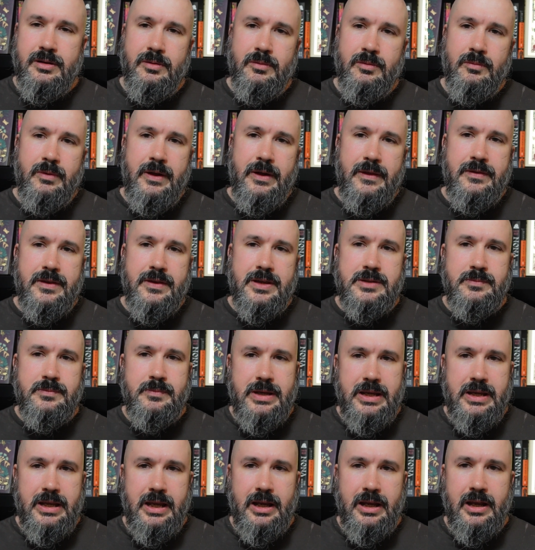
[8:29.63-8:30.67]
with this
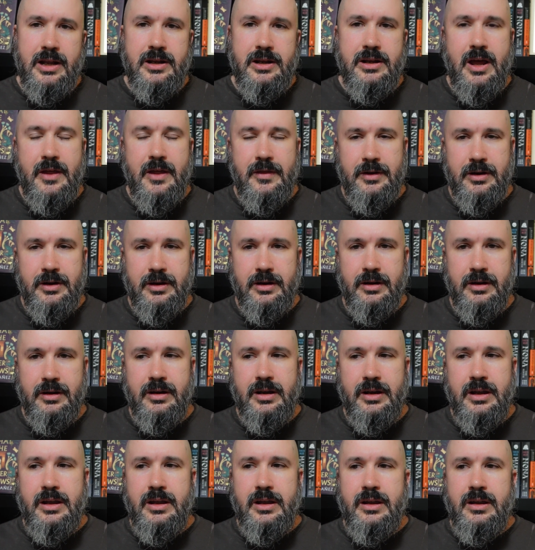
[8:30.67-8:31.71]
being another